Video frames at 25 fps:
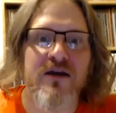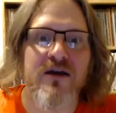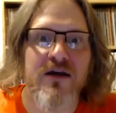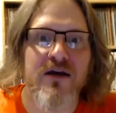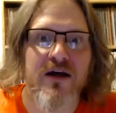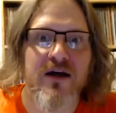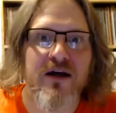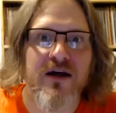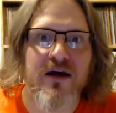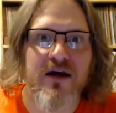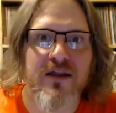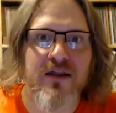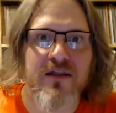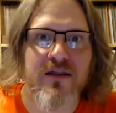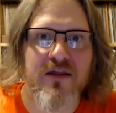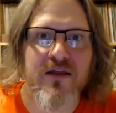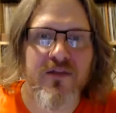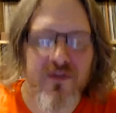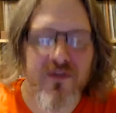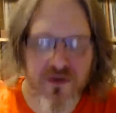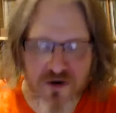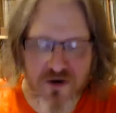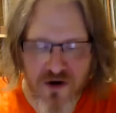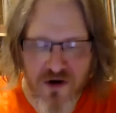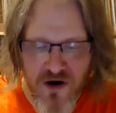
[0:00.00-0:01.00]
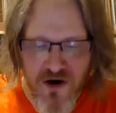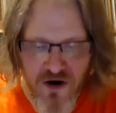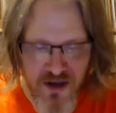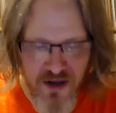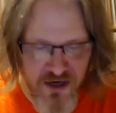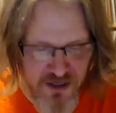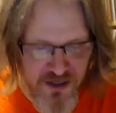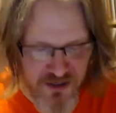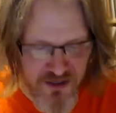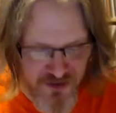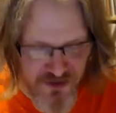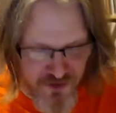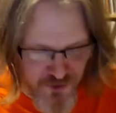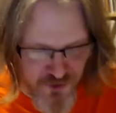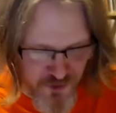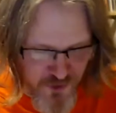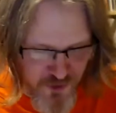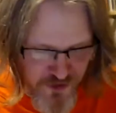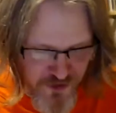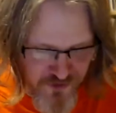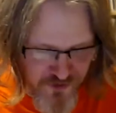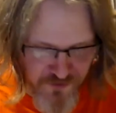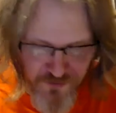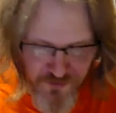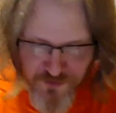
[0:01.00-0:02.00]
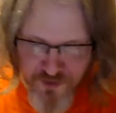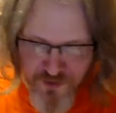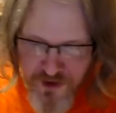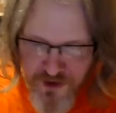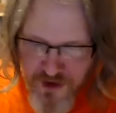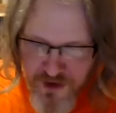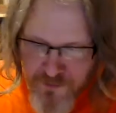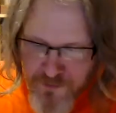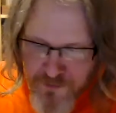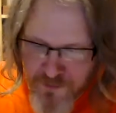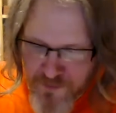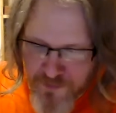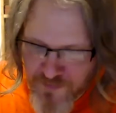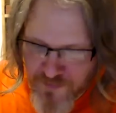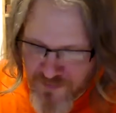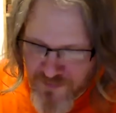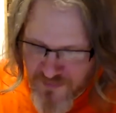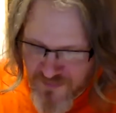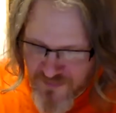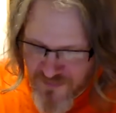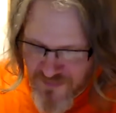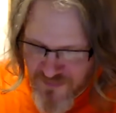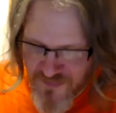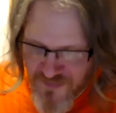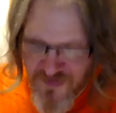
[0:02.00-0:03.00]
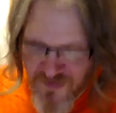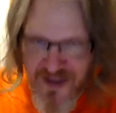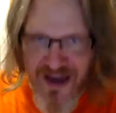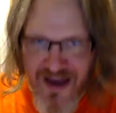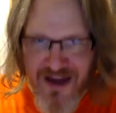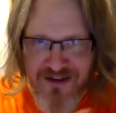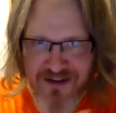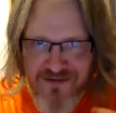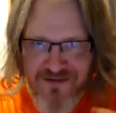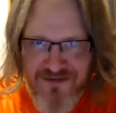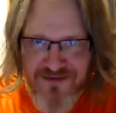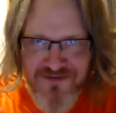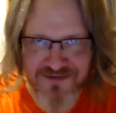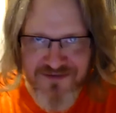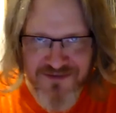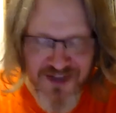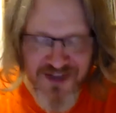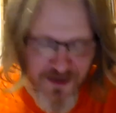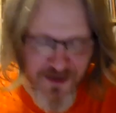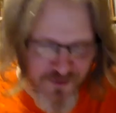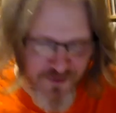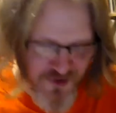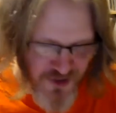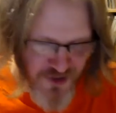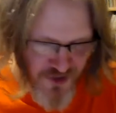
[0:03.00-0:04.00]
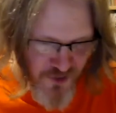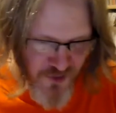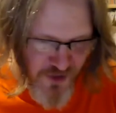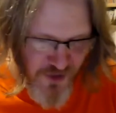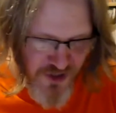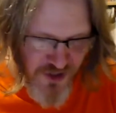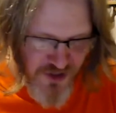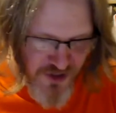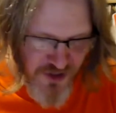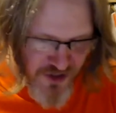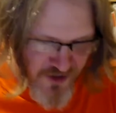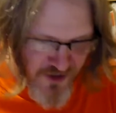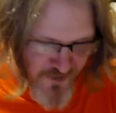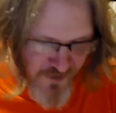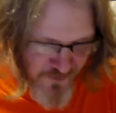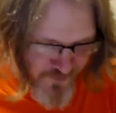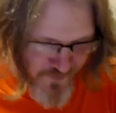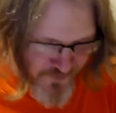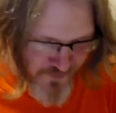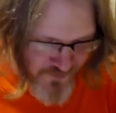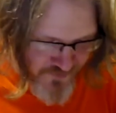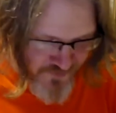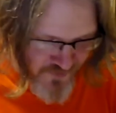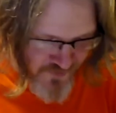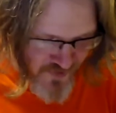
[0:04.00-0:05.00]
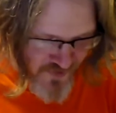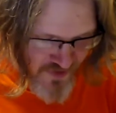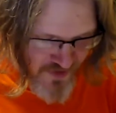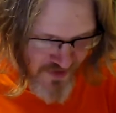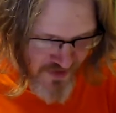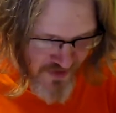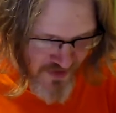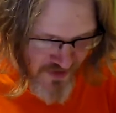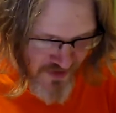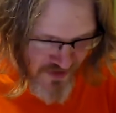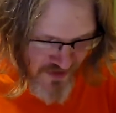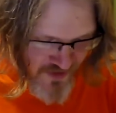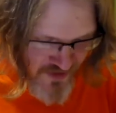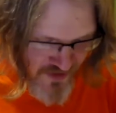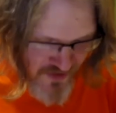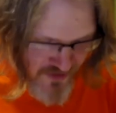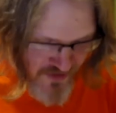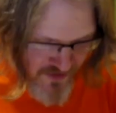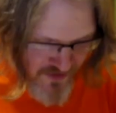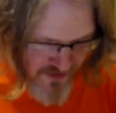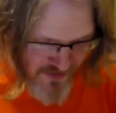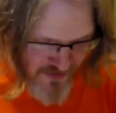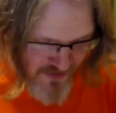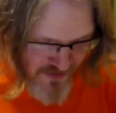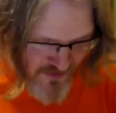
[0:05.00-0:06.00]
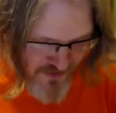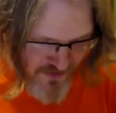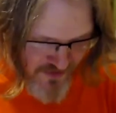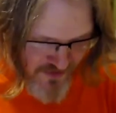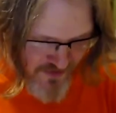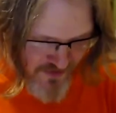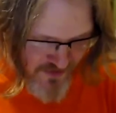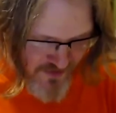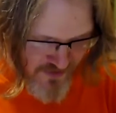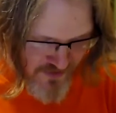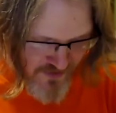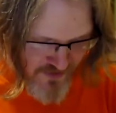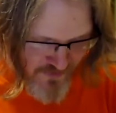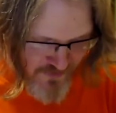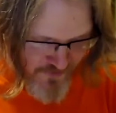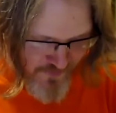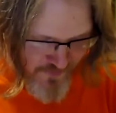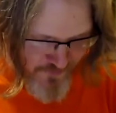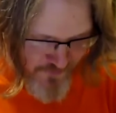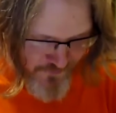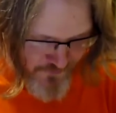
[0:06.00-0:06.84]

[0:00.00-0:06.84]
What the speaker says: that there are any included from that type of situation. Nope,